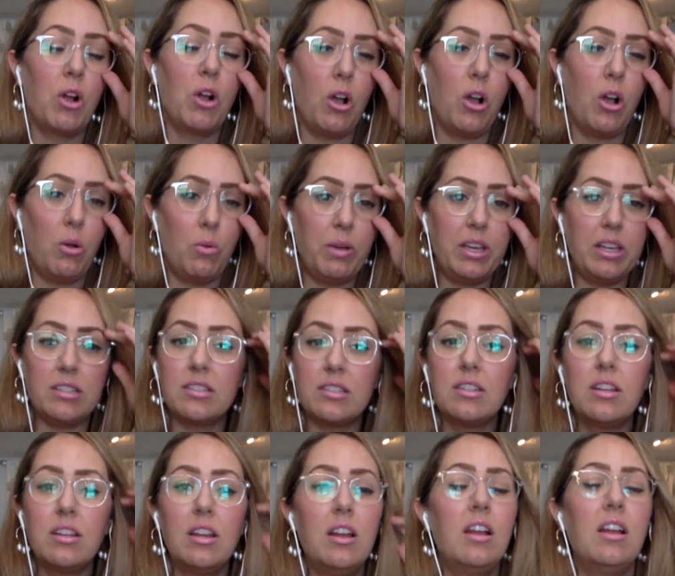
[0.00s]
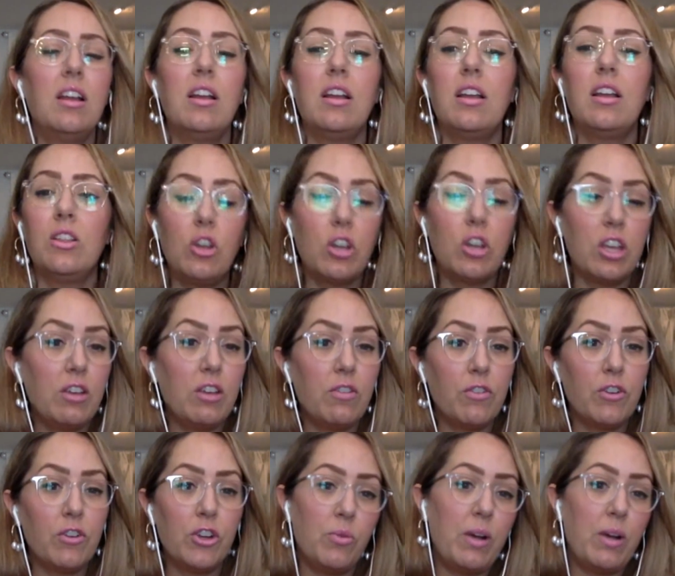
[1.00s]
we're always looking
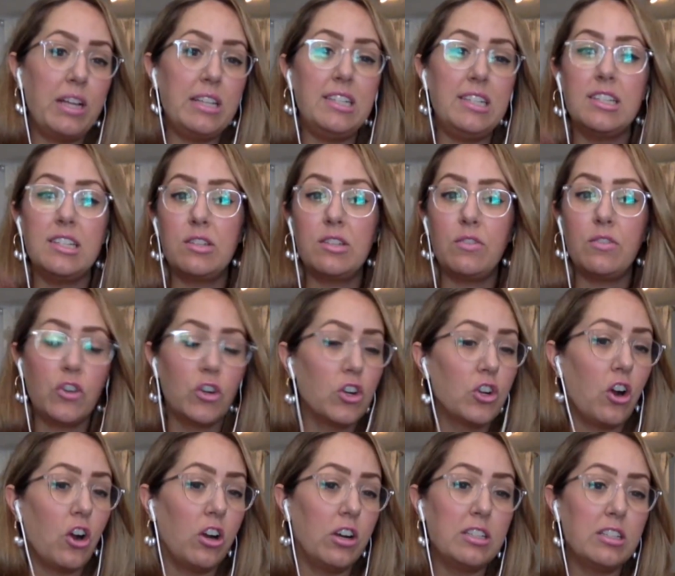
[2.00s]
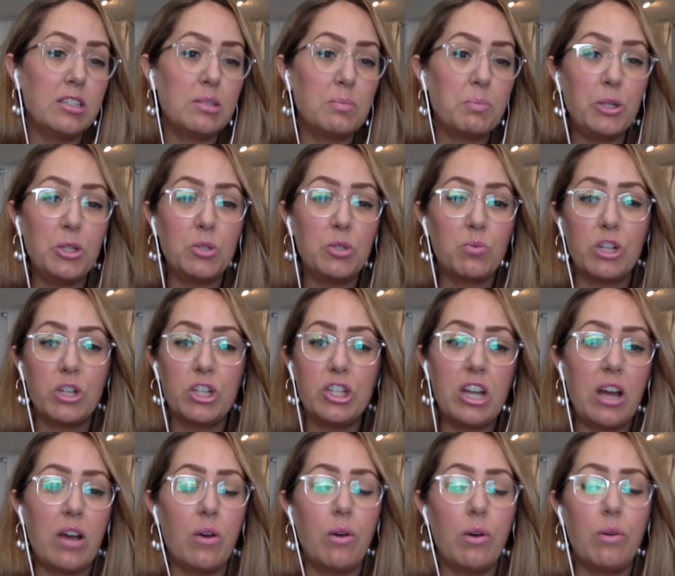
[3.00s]
for new ideas. If you're an artist, please reach
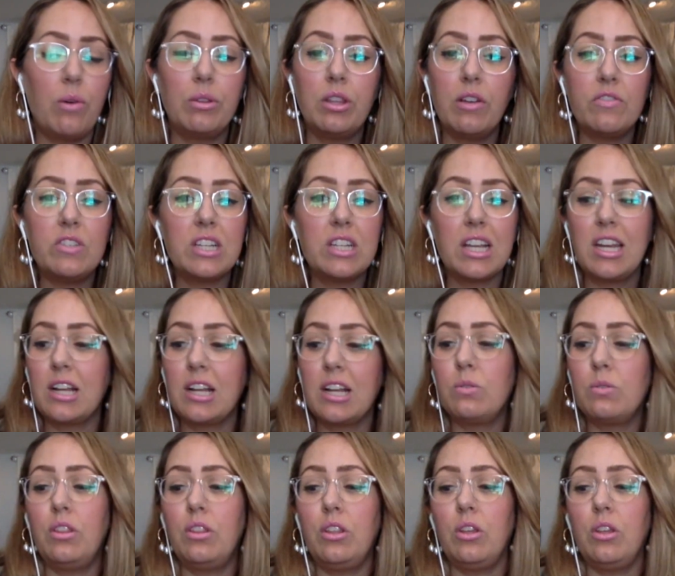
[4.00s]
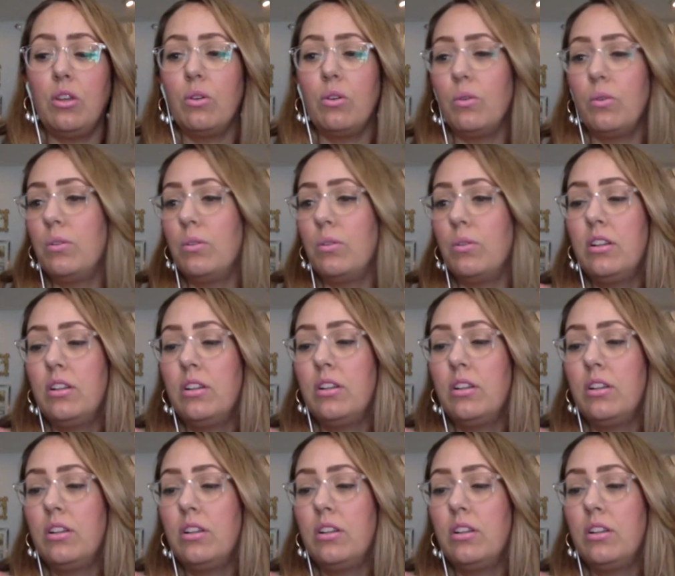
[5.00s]
out. I would love to connect with you.